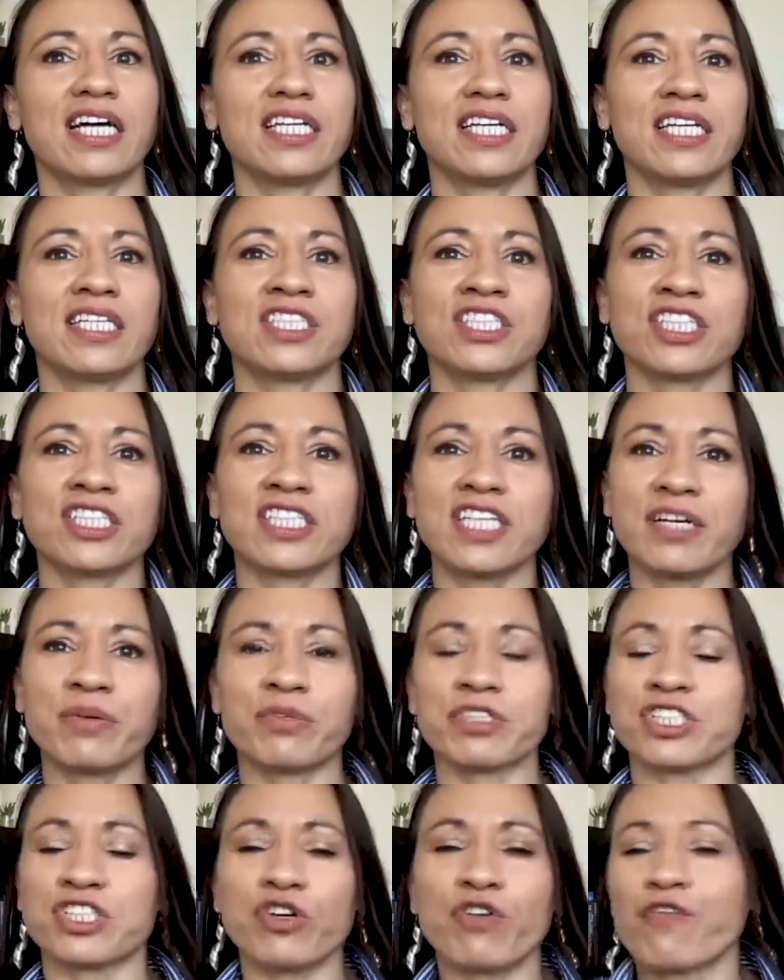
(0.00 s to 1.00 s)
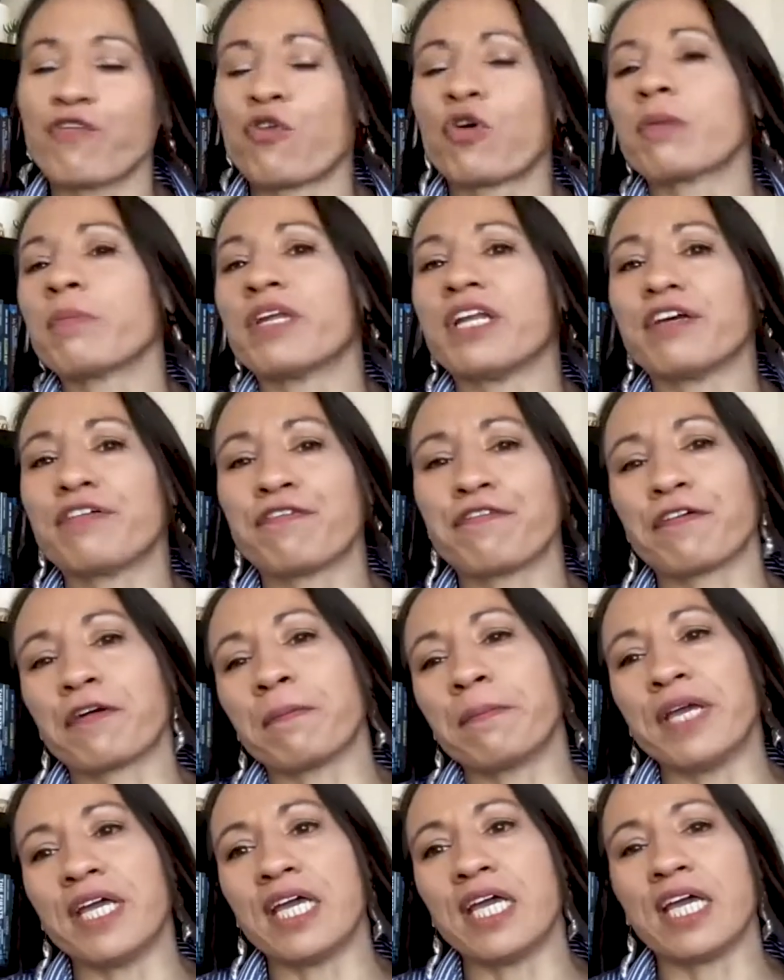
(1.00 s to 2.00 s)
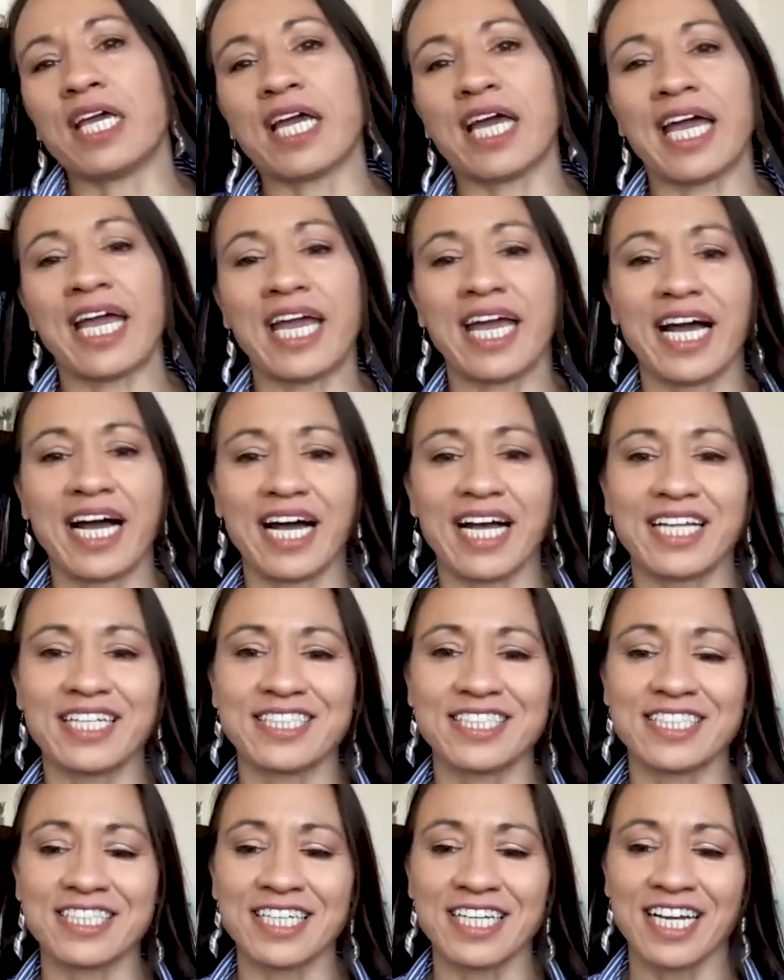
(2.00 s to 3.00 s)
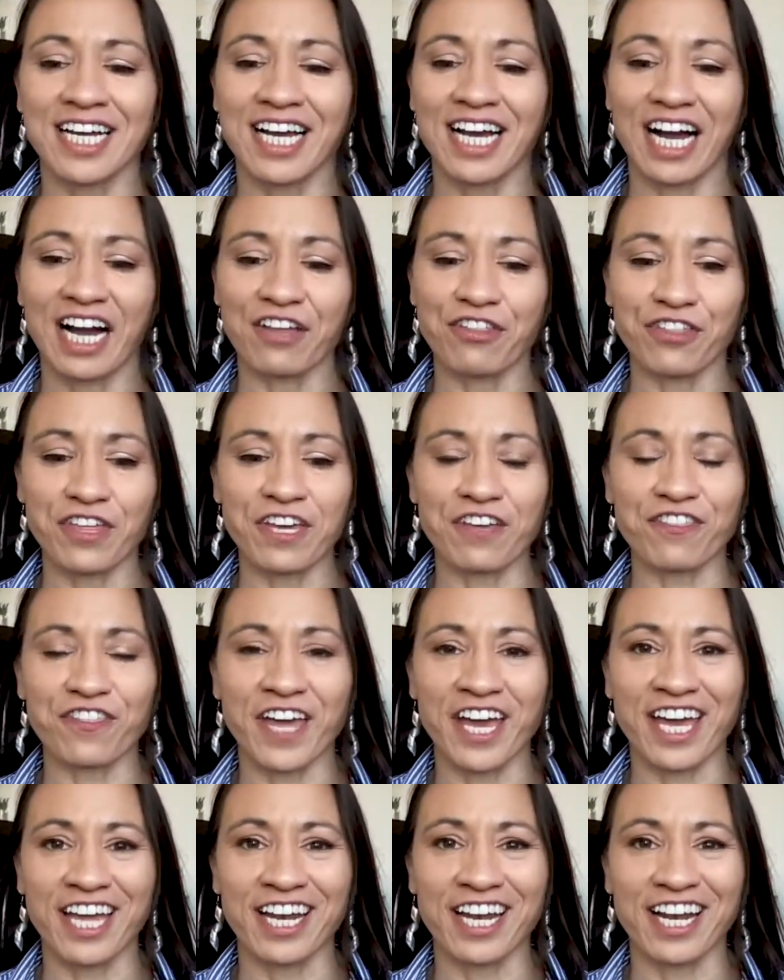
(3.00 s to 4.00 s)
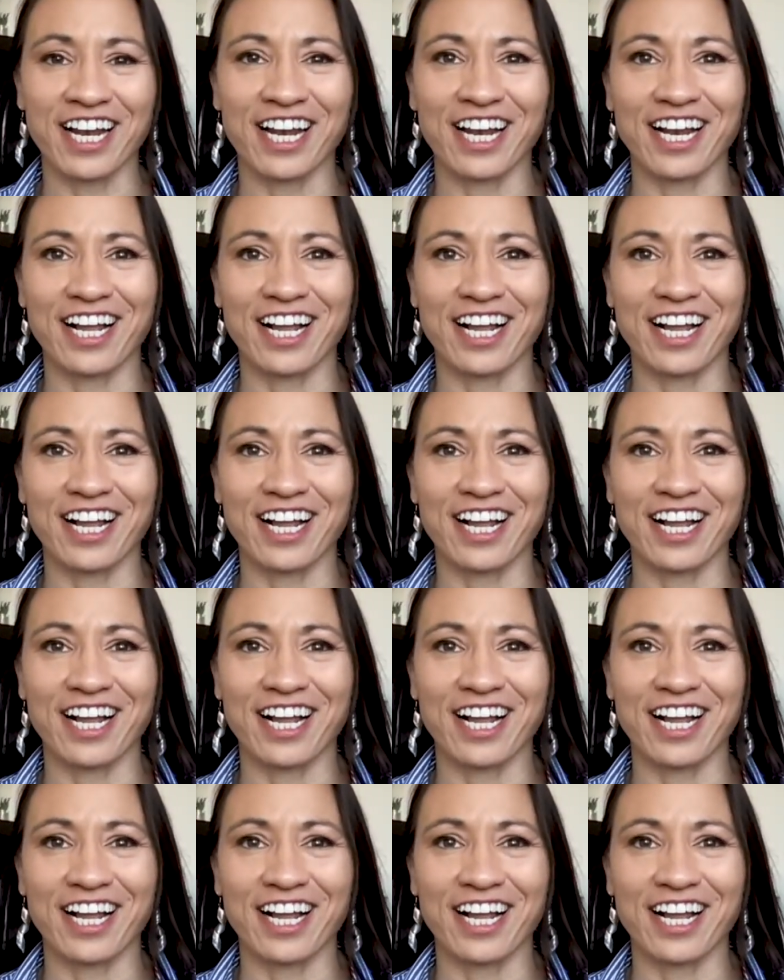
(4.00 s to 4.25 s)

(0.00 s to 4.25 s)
it just it was so formative for me, and I think that